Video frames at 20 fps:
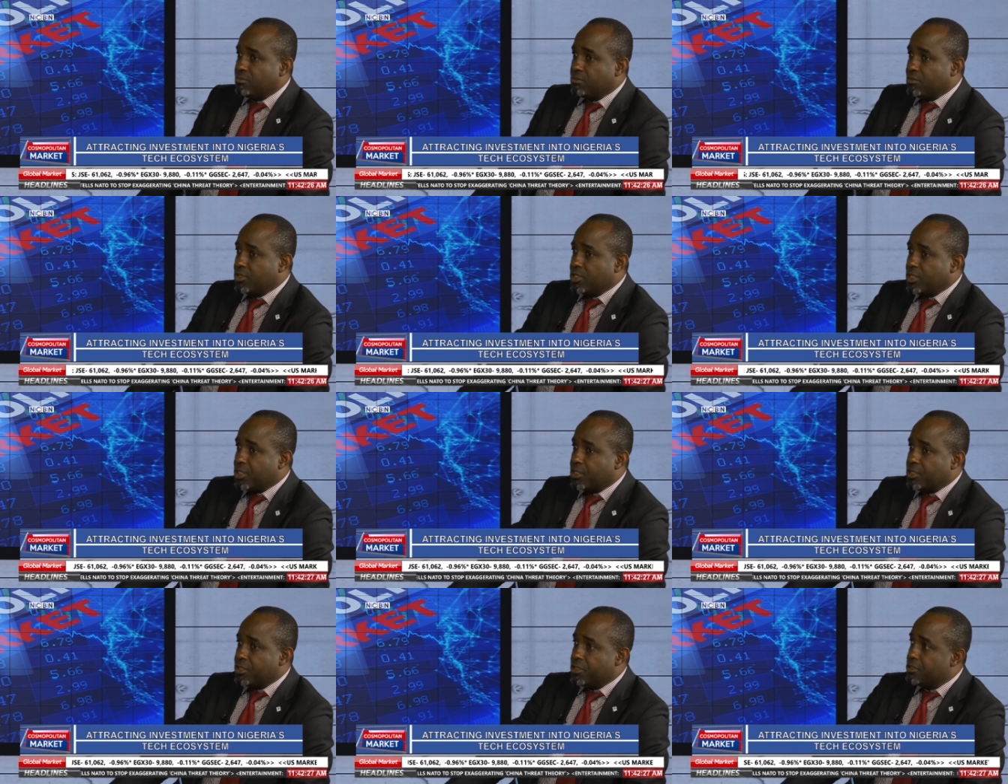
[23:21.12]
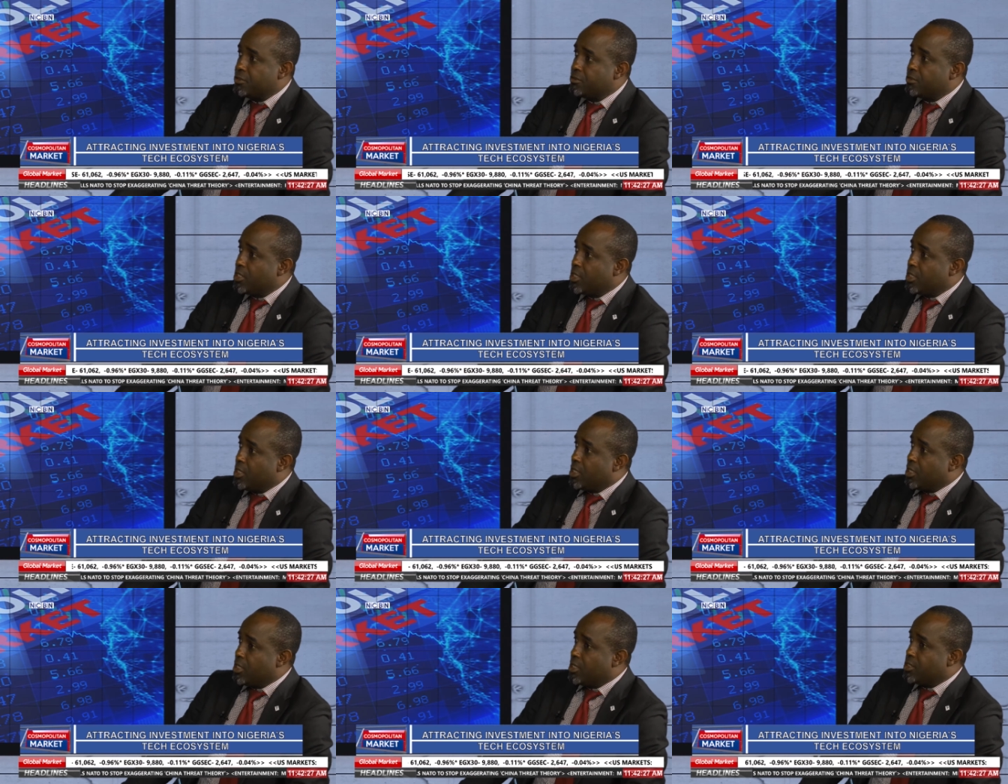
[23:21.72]
taking
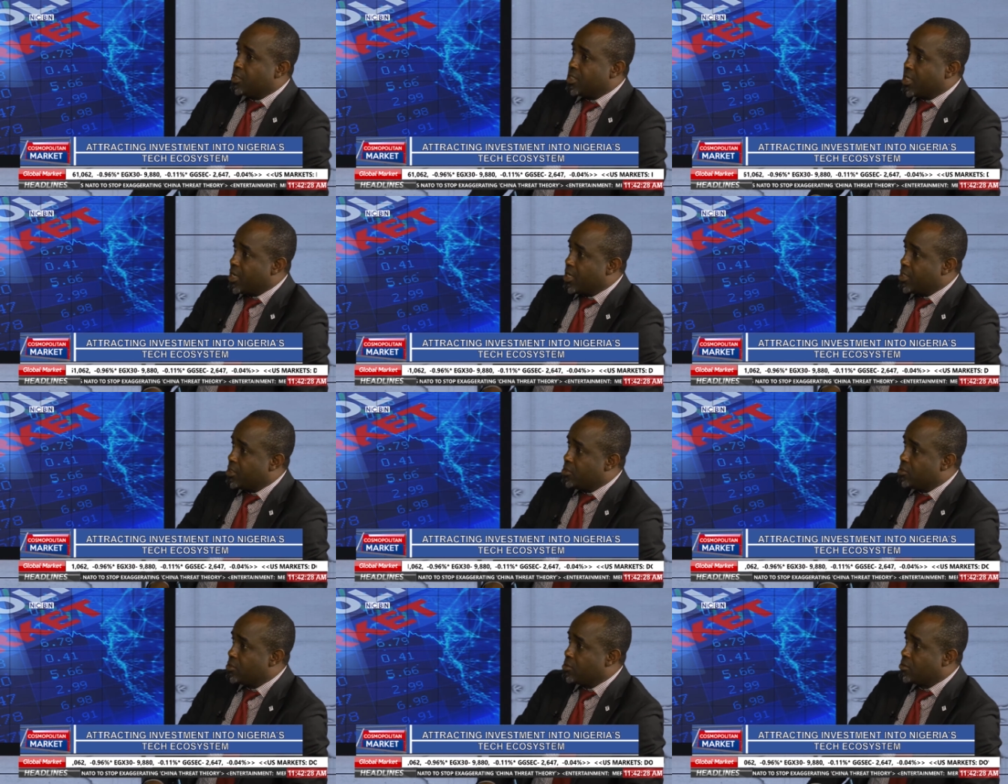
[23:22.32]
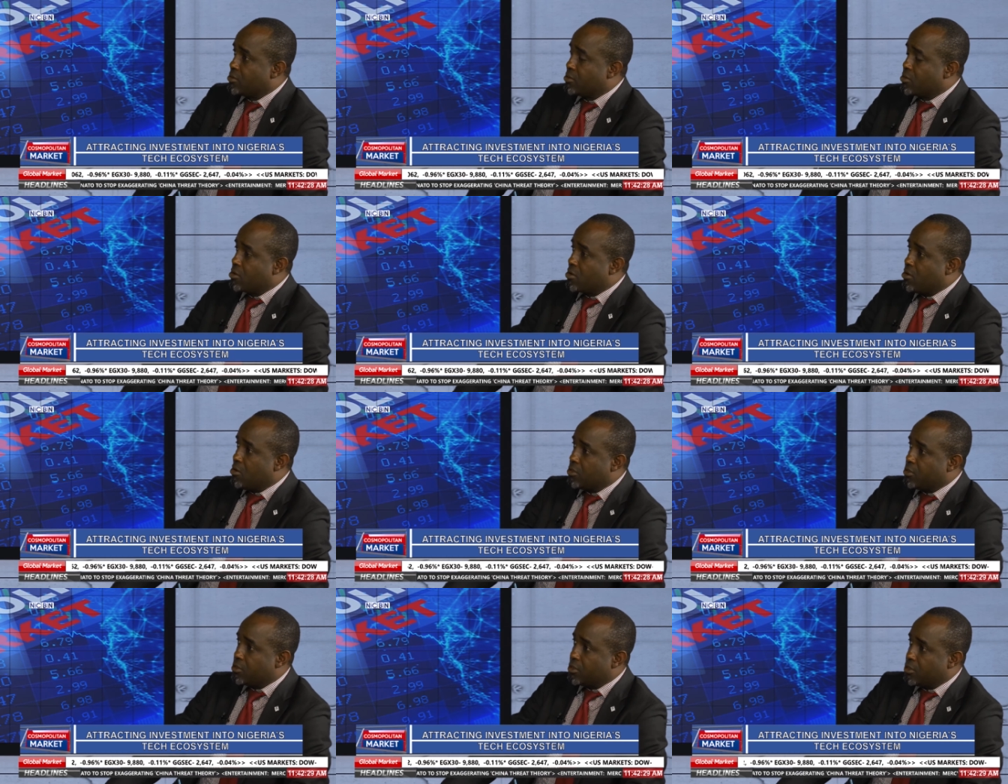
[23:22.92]
a science
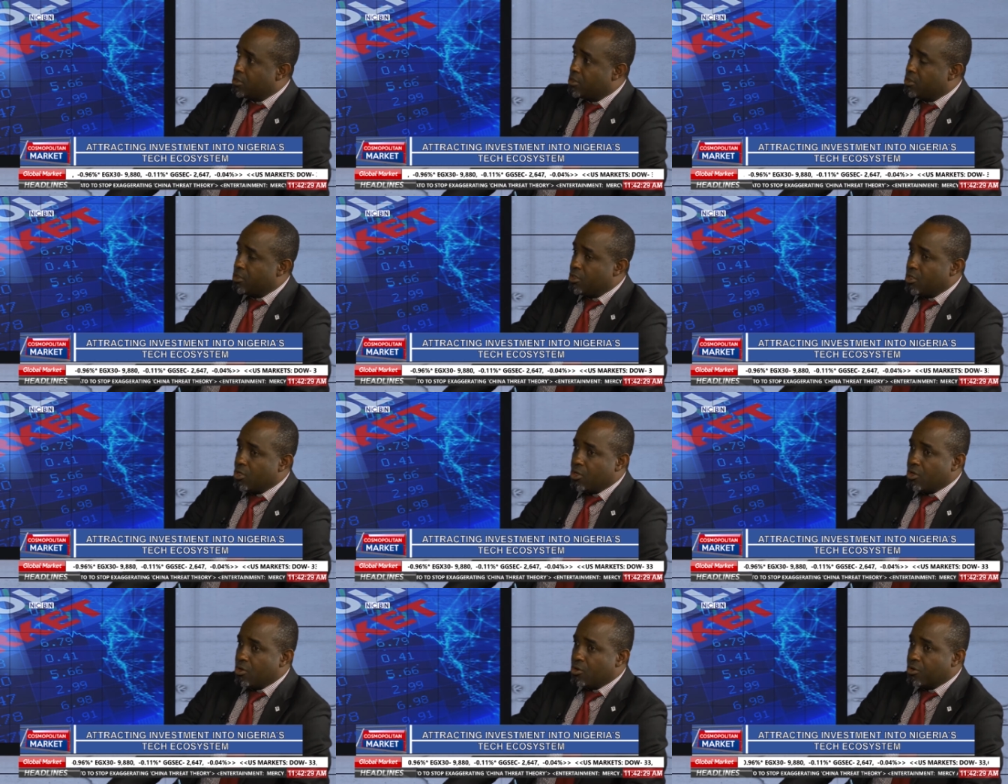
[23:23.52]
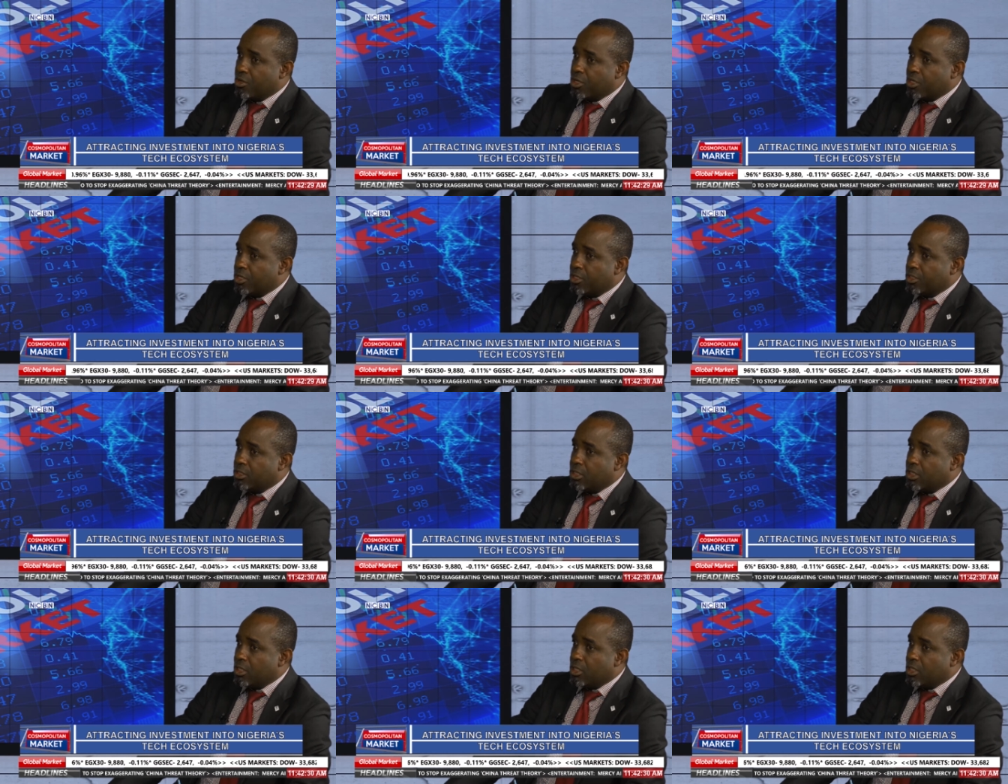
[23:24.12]
courses, okay,